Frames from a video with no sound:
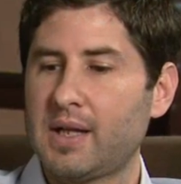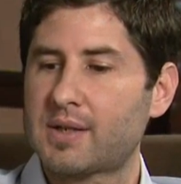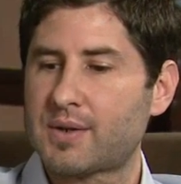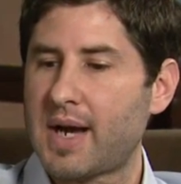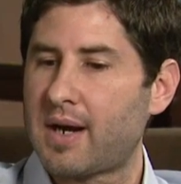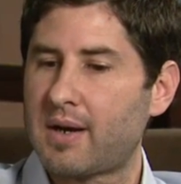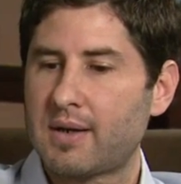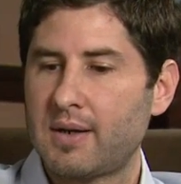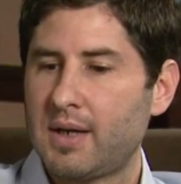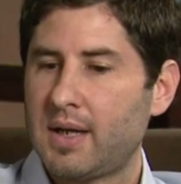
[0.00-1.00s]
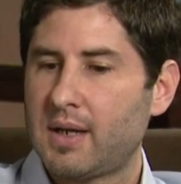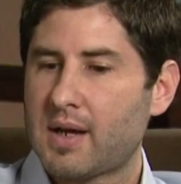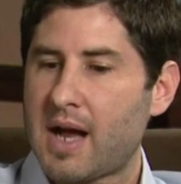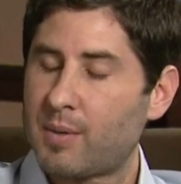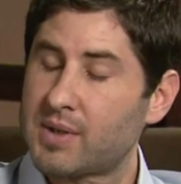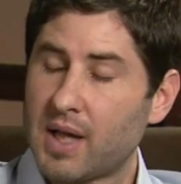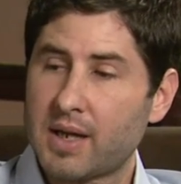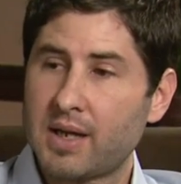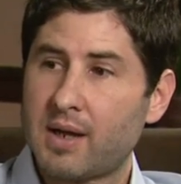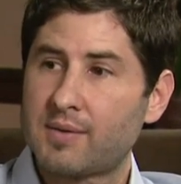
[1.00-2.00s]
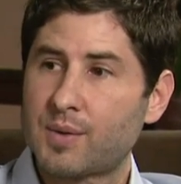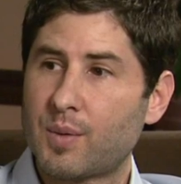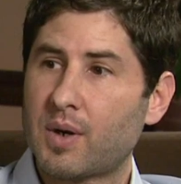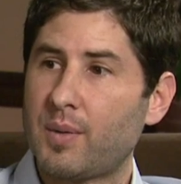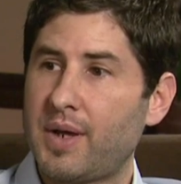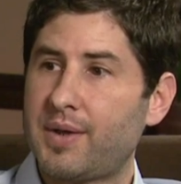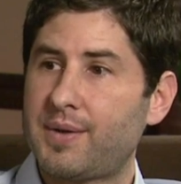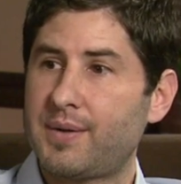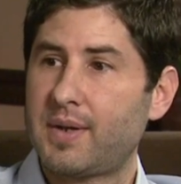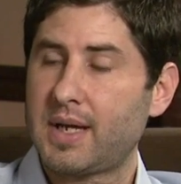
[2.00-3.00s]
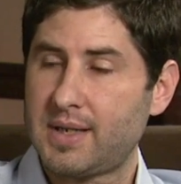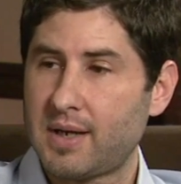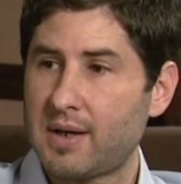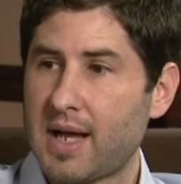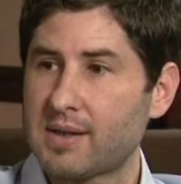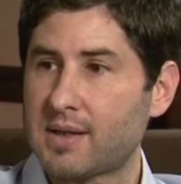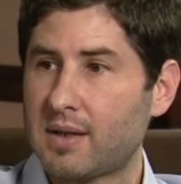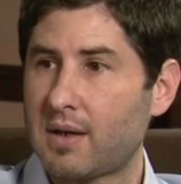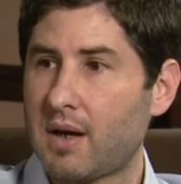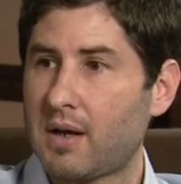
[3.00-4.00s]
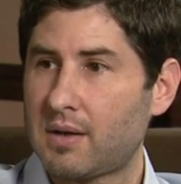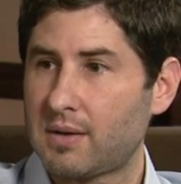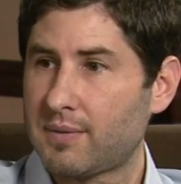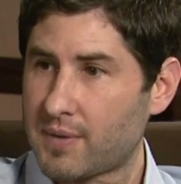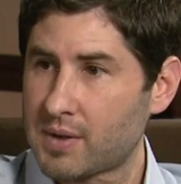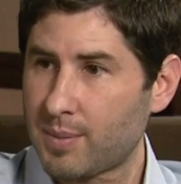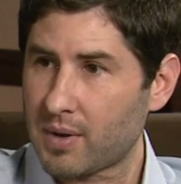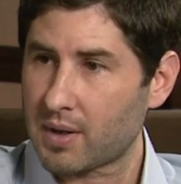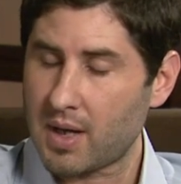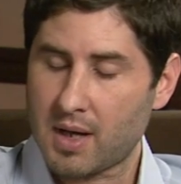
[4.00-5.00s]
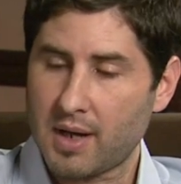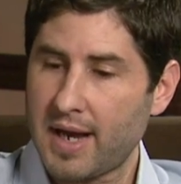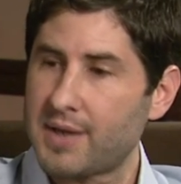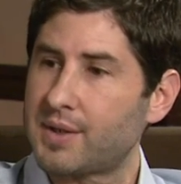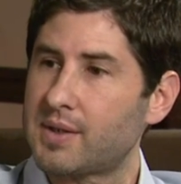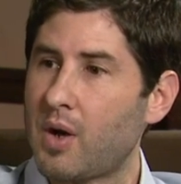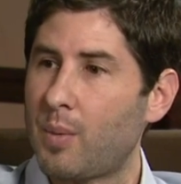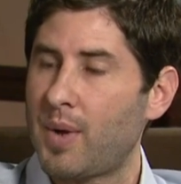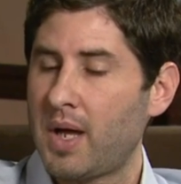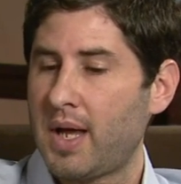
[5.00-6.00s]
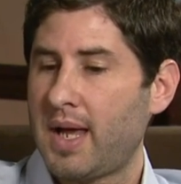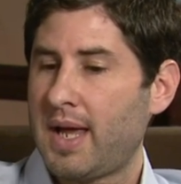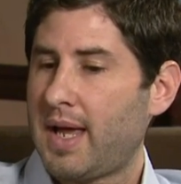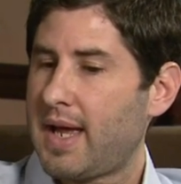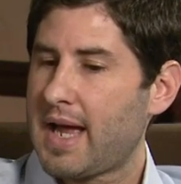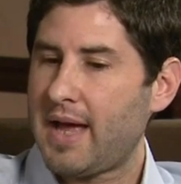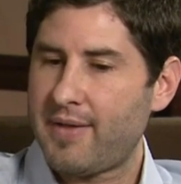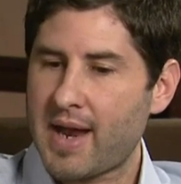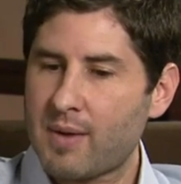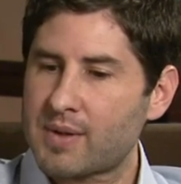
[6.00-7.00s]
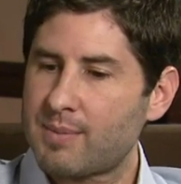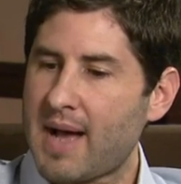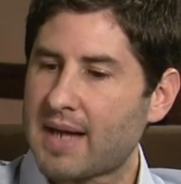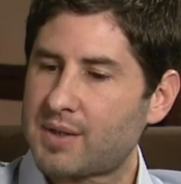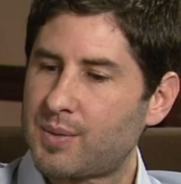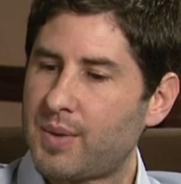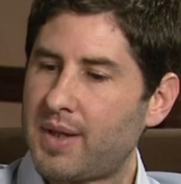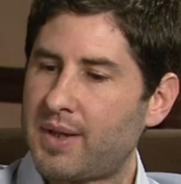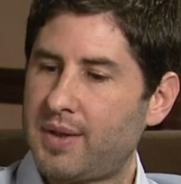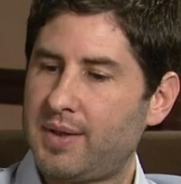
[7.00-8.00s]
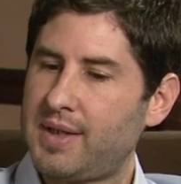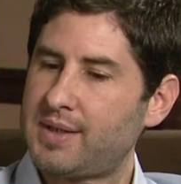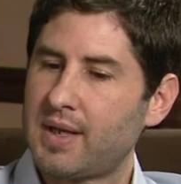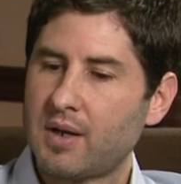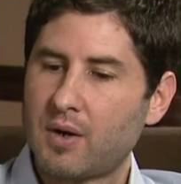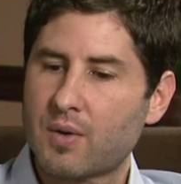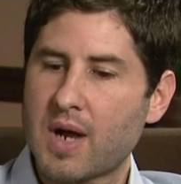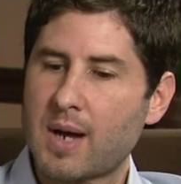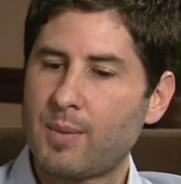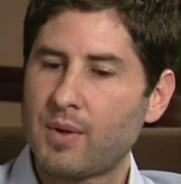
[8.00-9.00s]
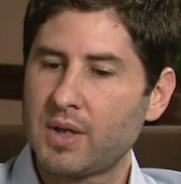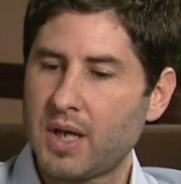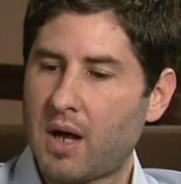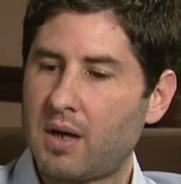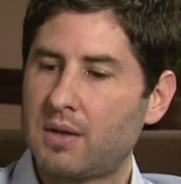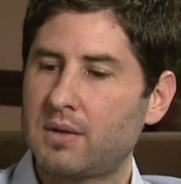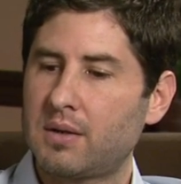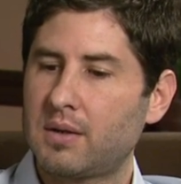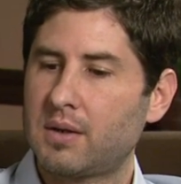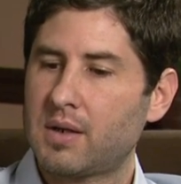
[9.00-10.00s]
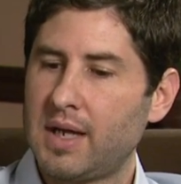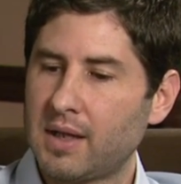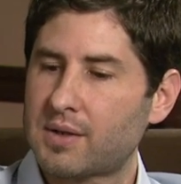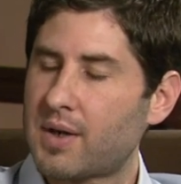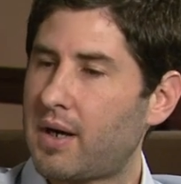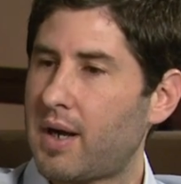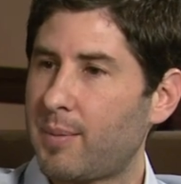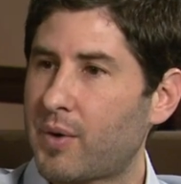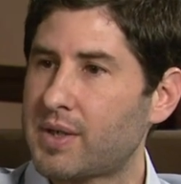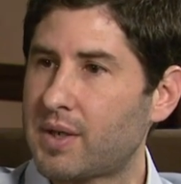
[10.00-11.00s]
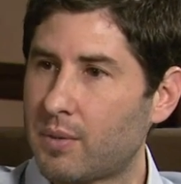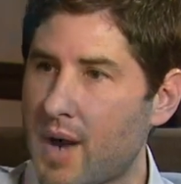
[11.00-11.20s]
illustrator, I was lucky enough to work with Kadir Nelson on the first book, uh, A Nation's Hope. And then I was matched with this incredible young illustrator named Christian